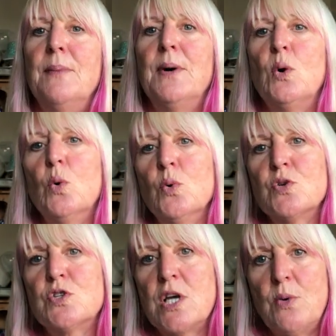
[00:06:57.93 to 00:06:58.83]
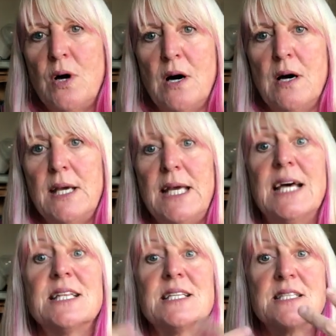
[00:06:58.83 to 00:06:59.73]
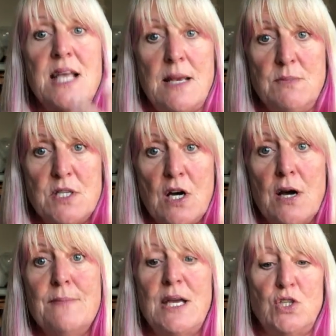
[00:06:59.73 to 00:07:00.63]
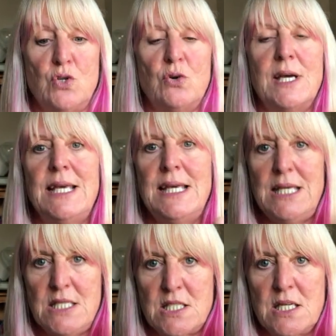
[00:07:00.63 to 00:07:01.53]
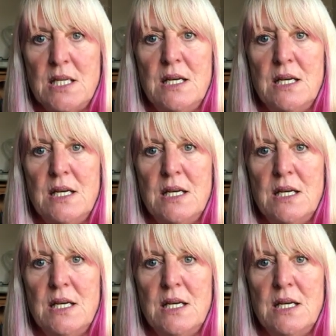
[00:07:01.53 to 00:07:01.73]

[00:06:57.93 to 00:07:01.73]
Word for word: But also I, at the same time, make sure I eat